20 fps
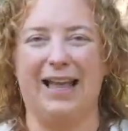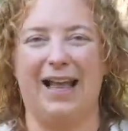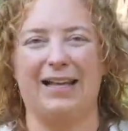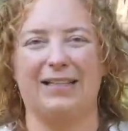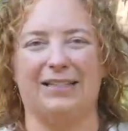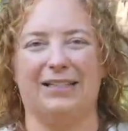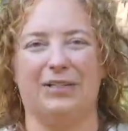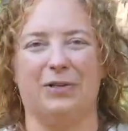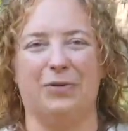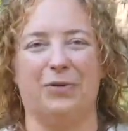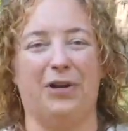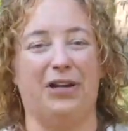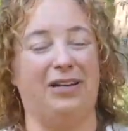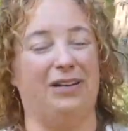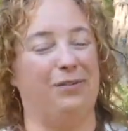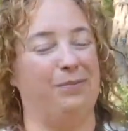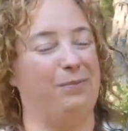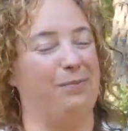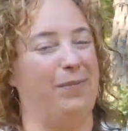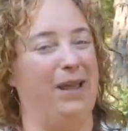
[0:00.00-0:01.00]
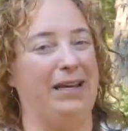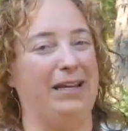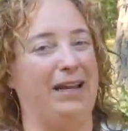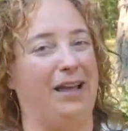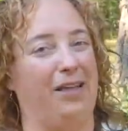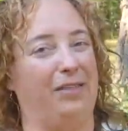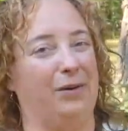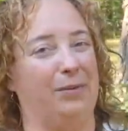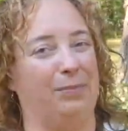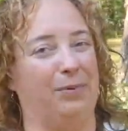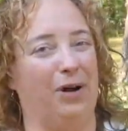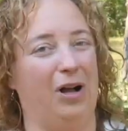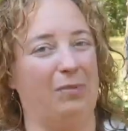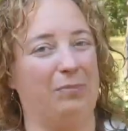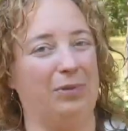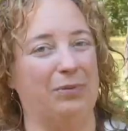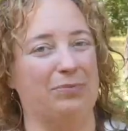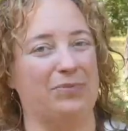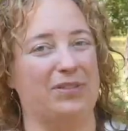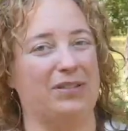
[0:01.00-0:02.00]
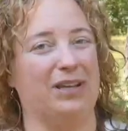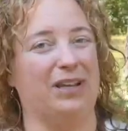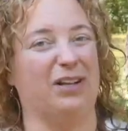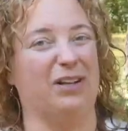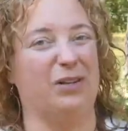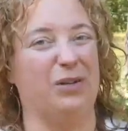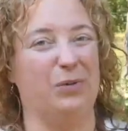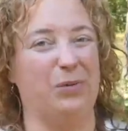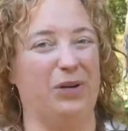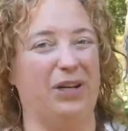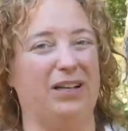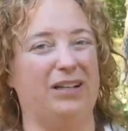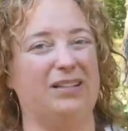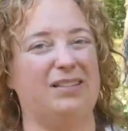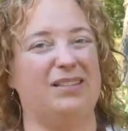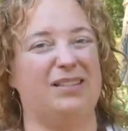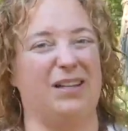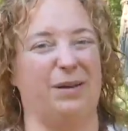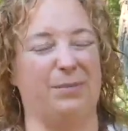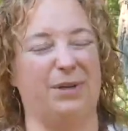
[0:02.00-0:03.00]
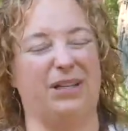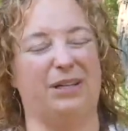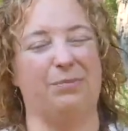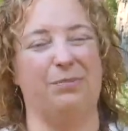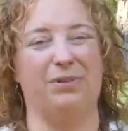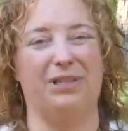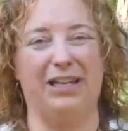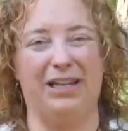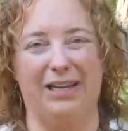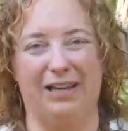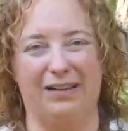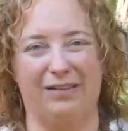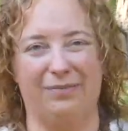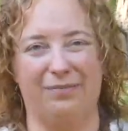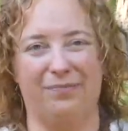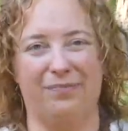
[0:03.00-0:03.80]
acid created many other problems, including stomach bleeding.